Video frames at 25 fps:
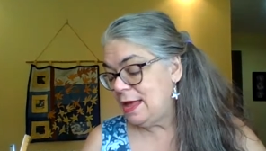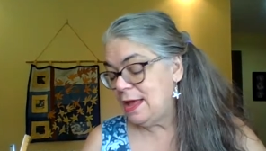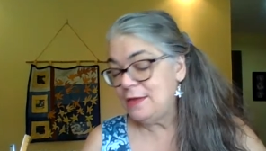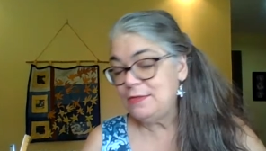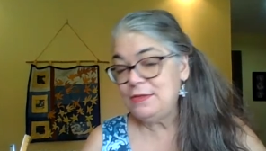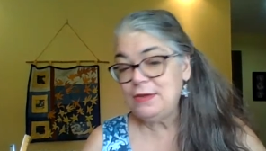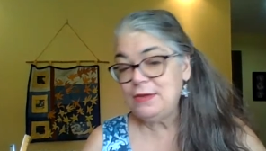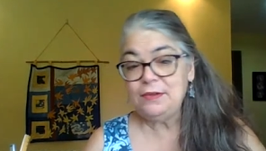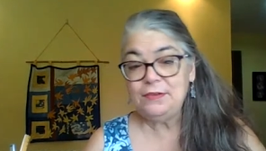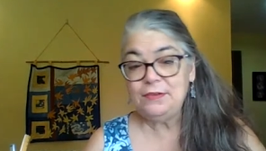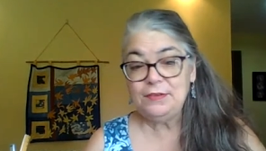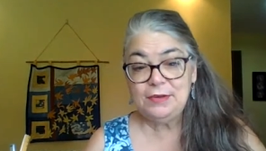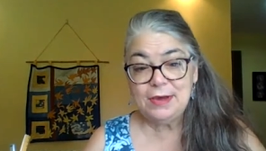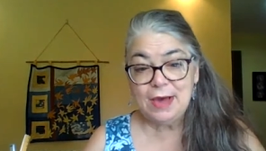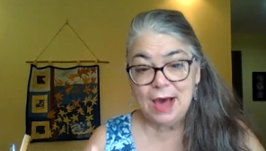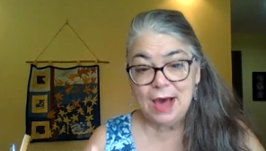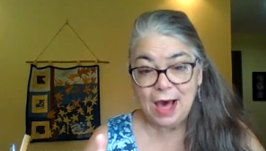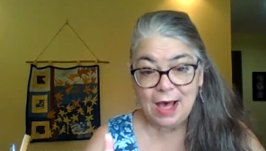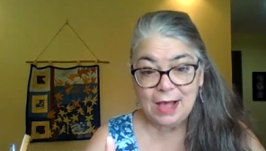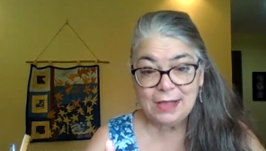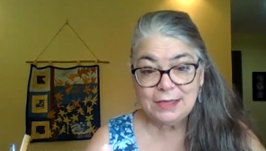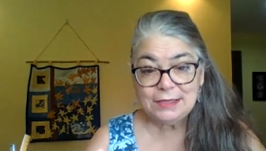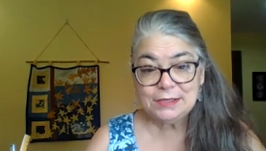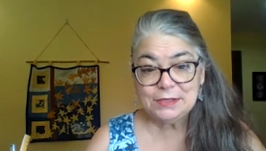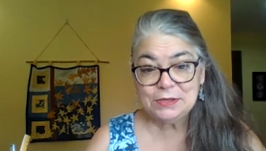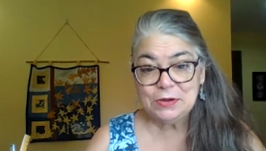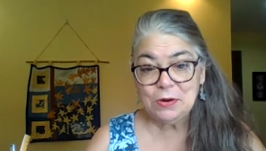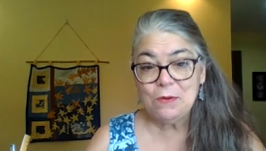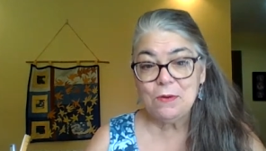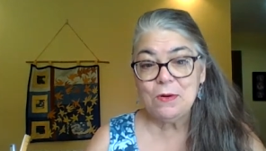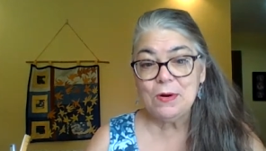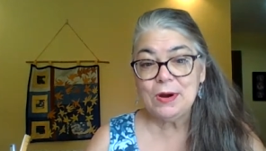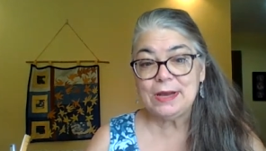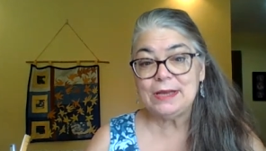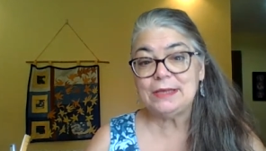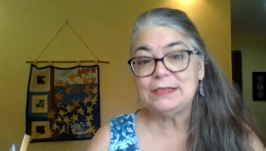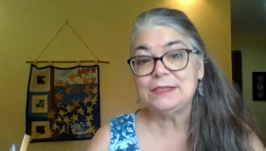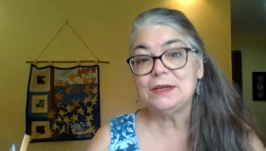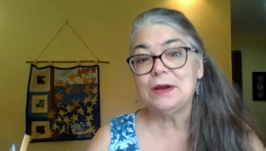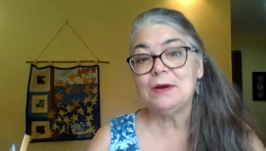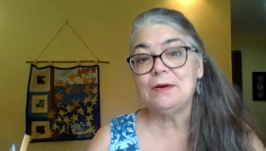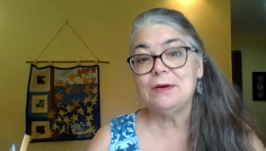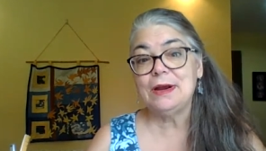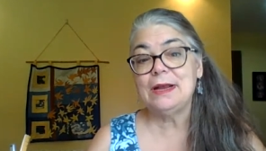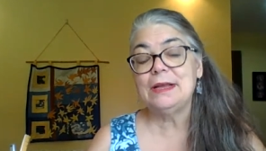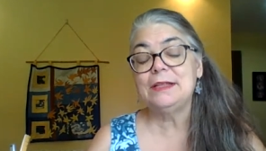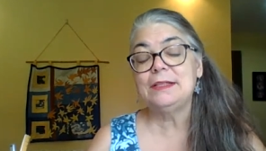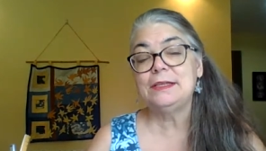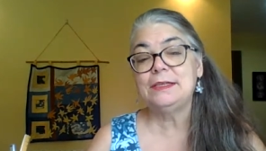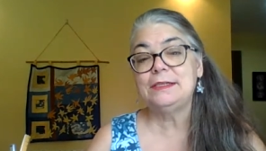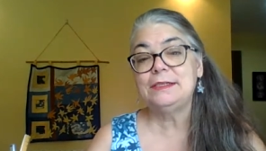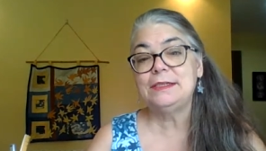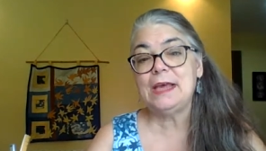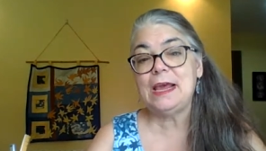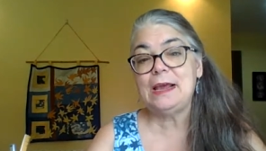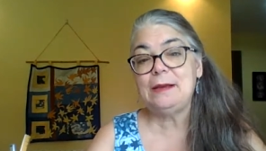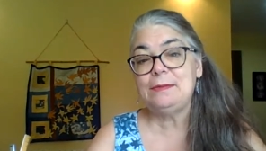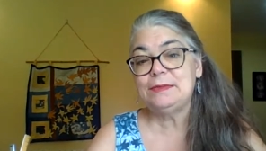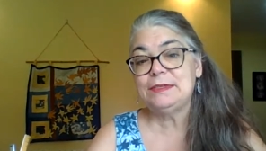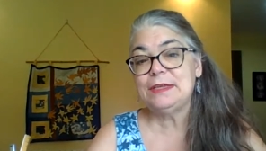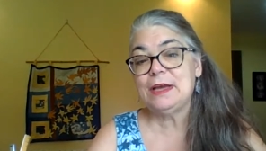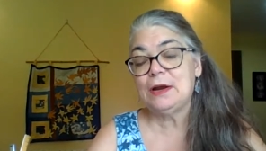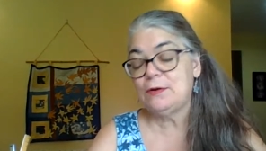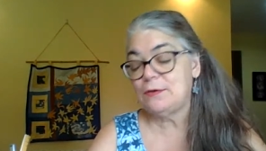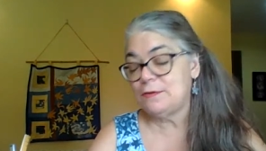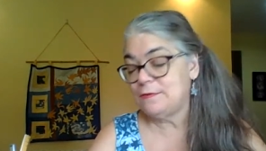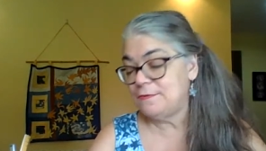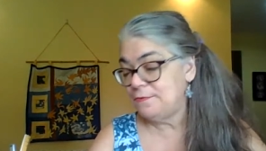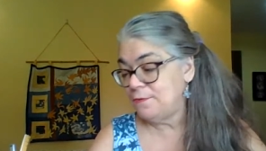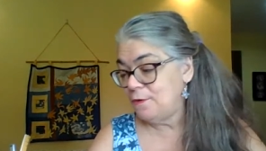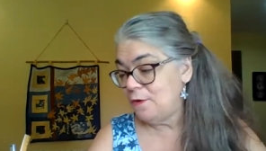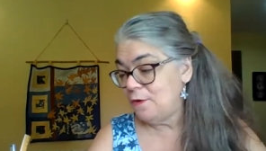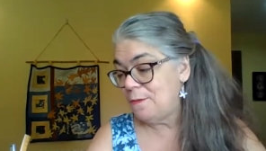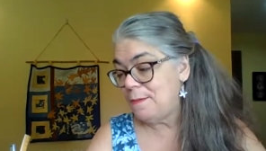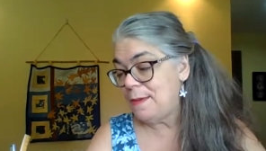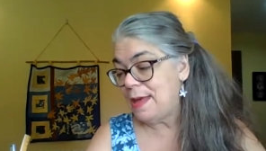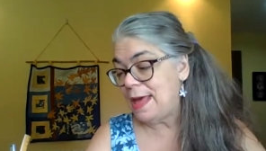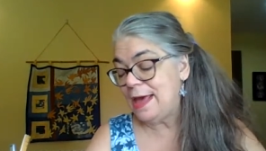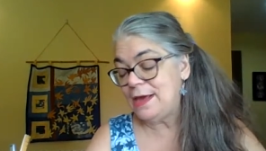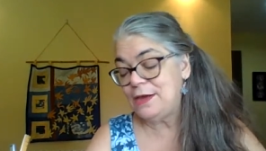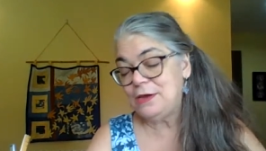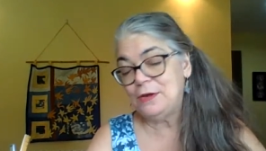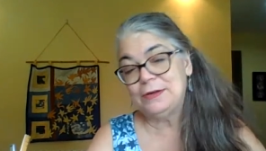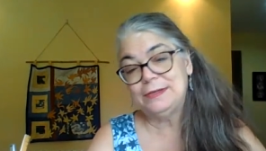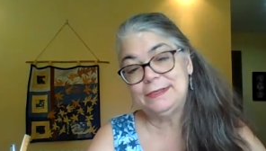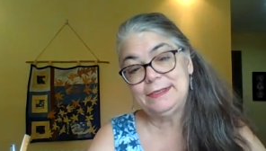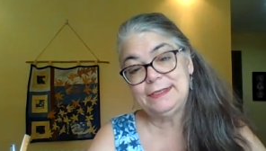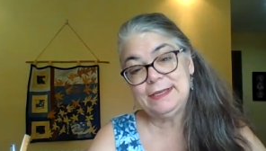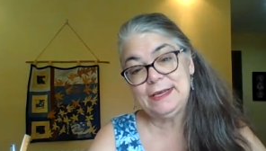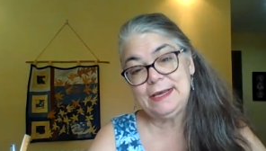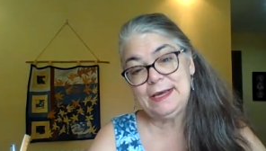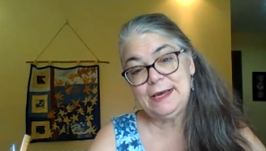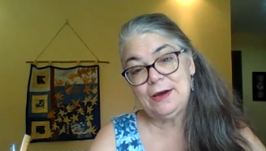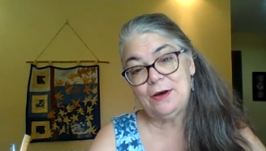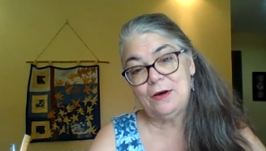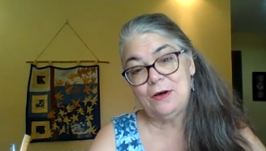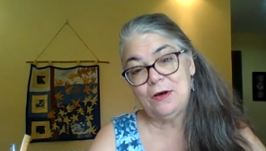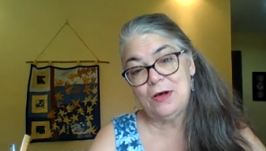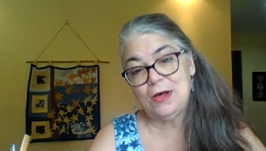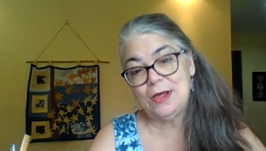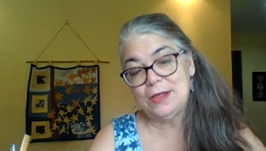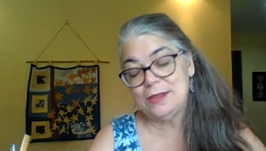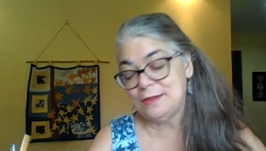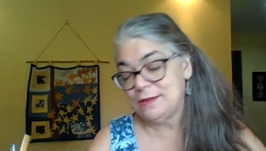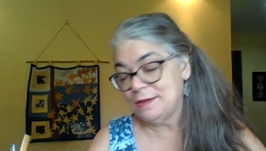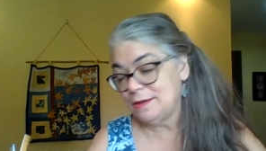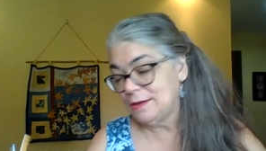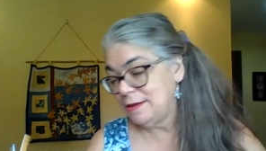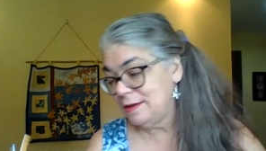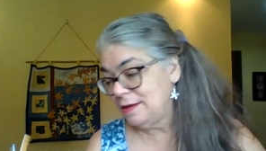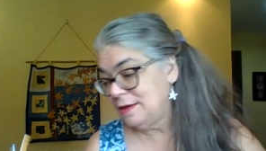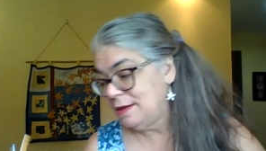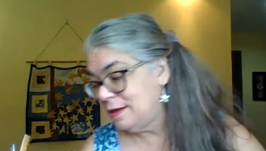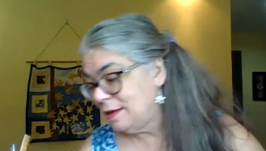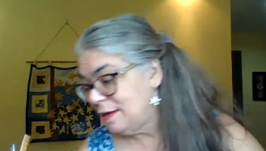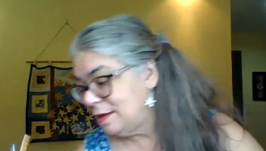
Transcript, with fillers: And these God stories are in the same sort of format you see on.